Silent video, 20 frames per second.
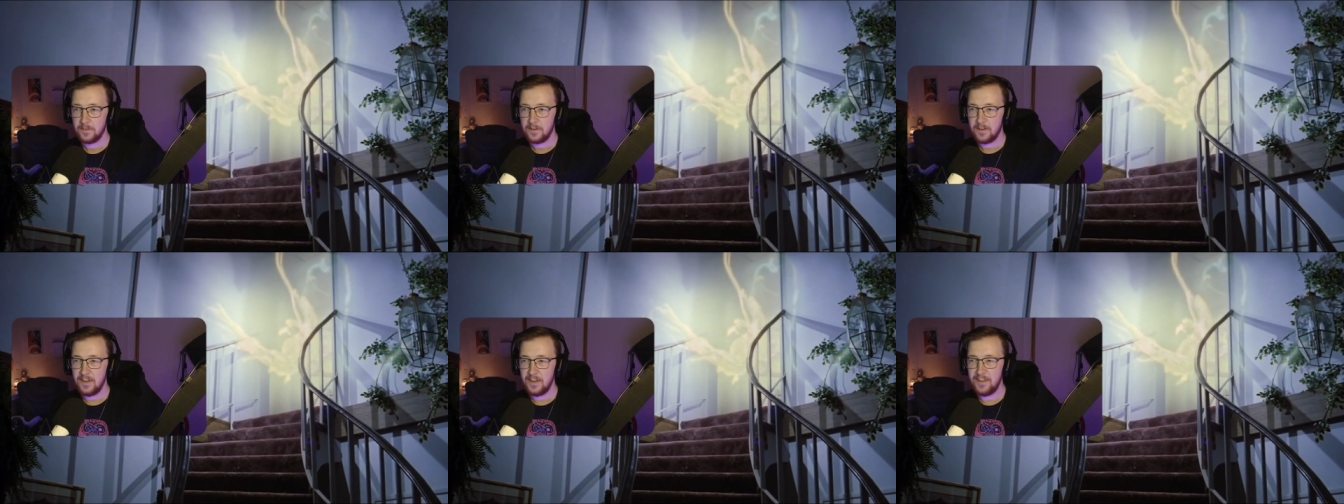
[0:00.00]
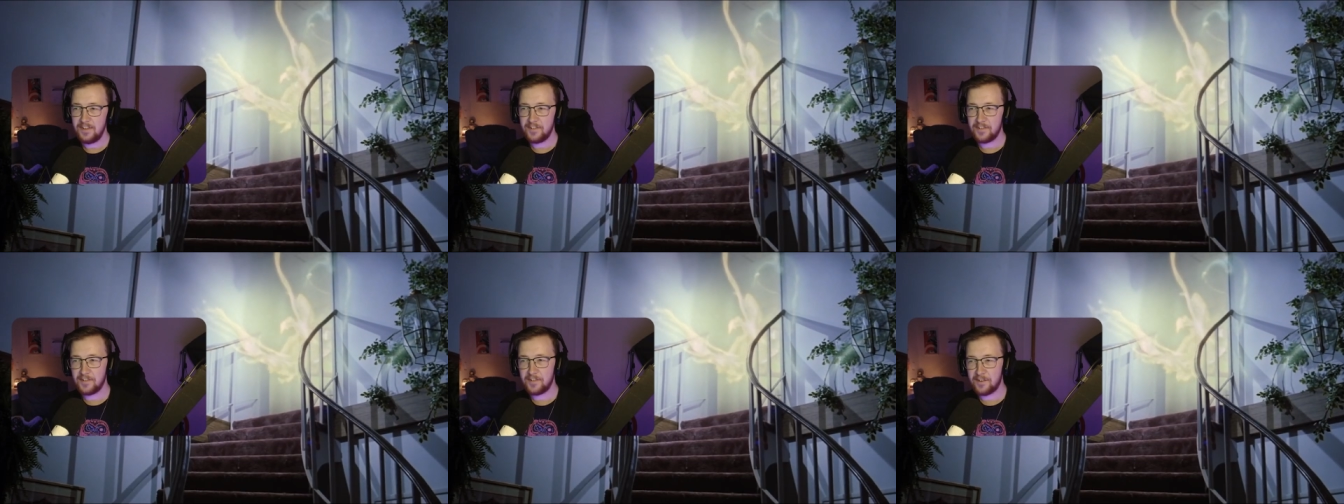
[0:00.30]

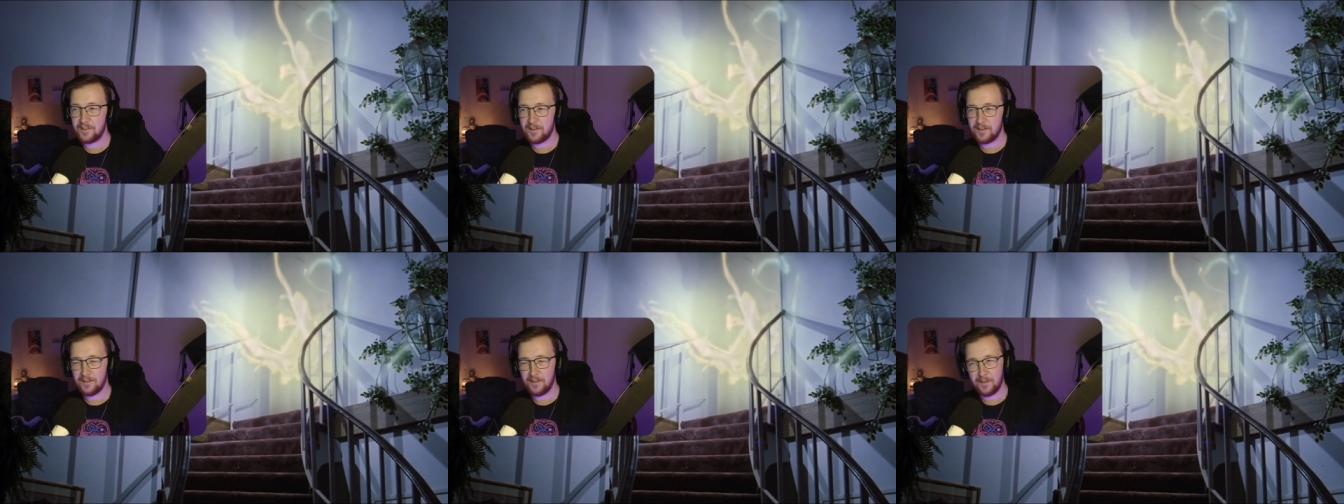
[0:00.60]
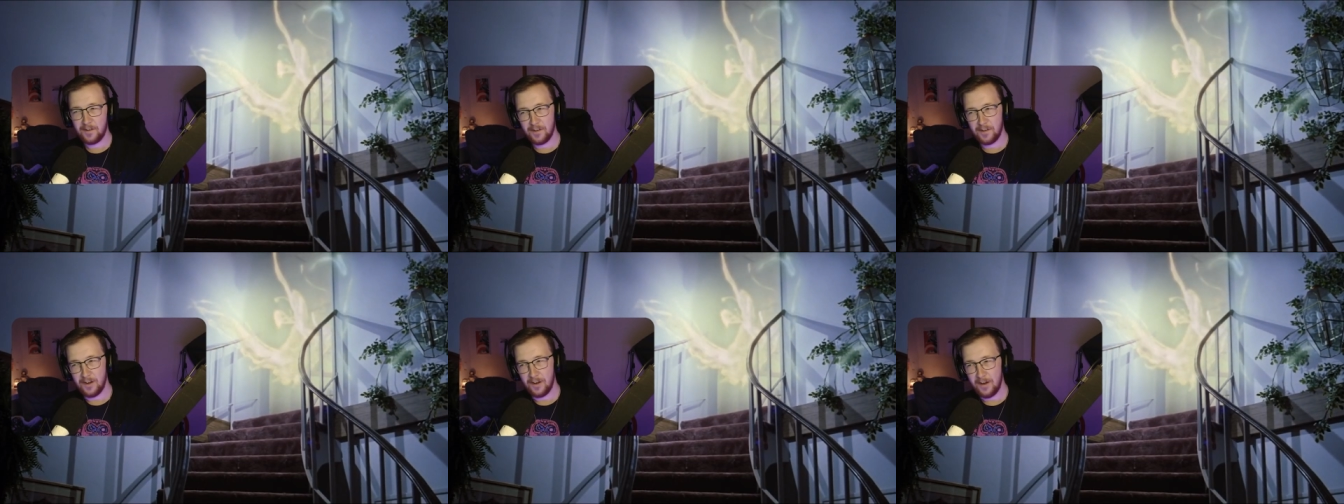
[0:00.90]
It's
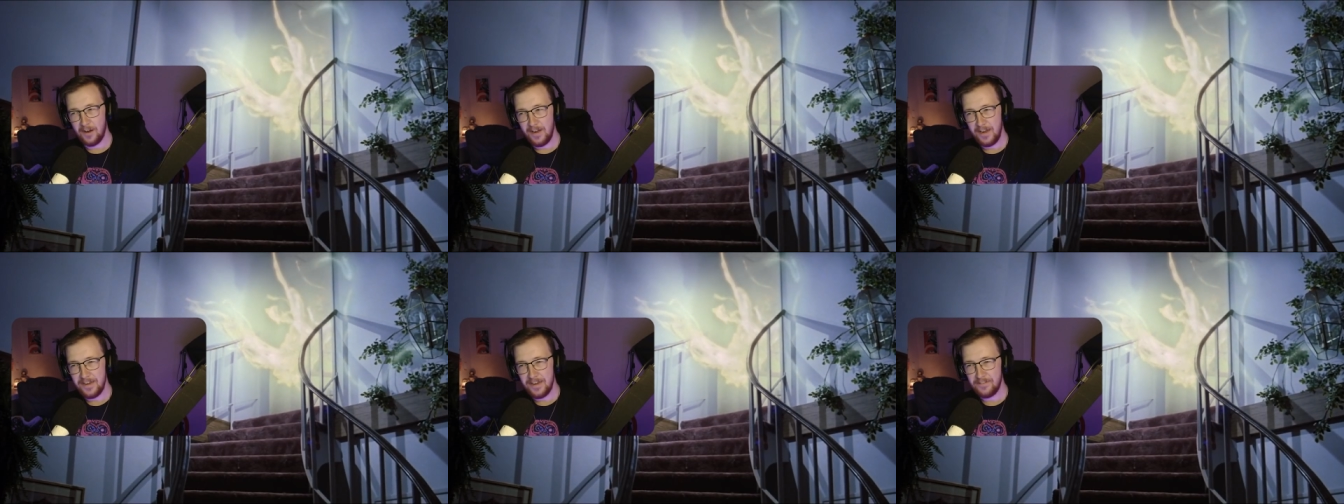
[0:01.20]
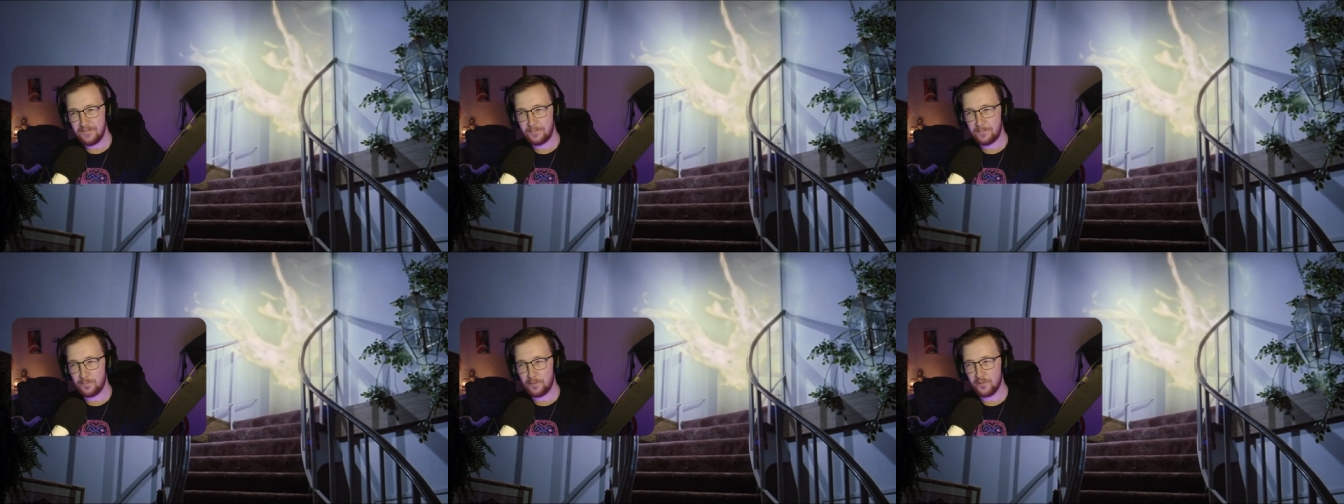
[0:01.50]
kind
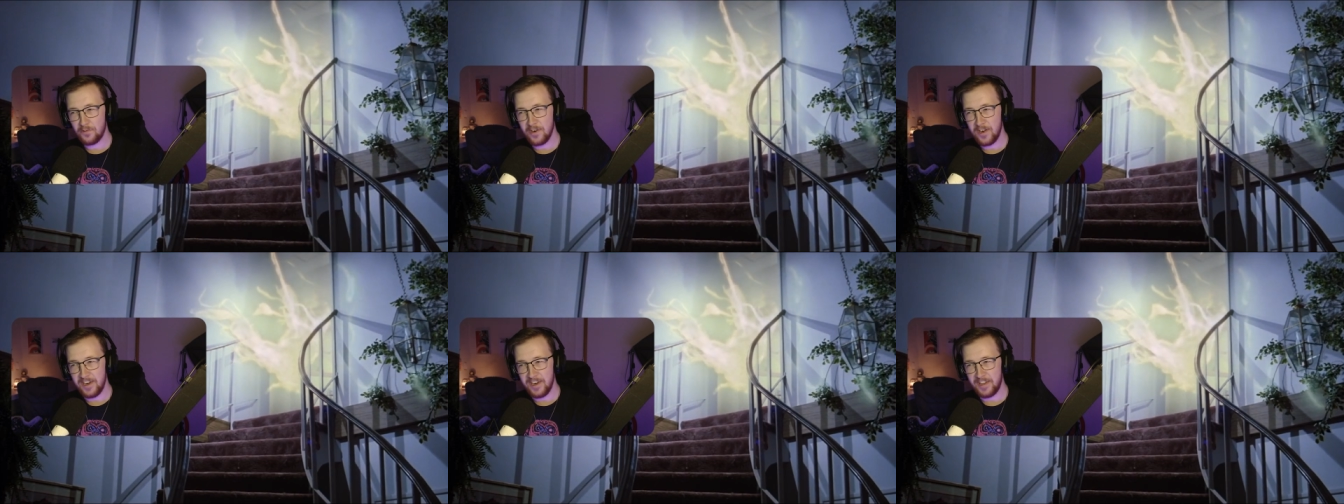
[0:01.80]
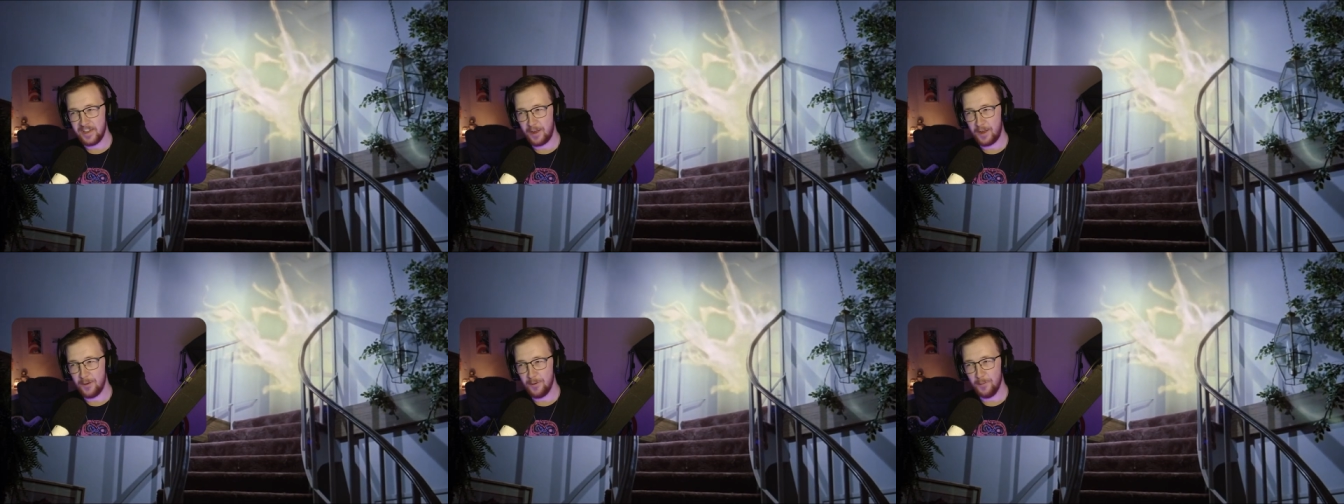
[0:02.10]
of pretty
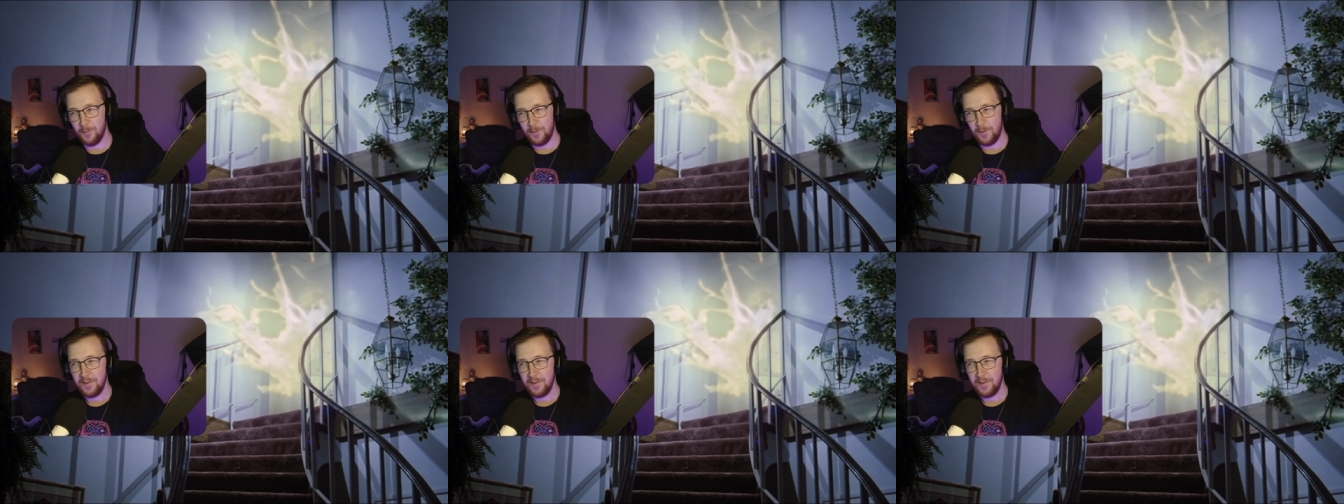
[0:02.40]
though.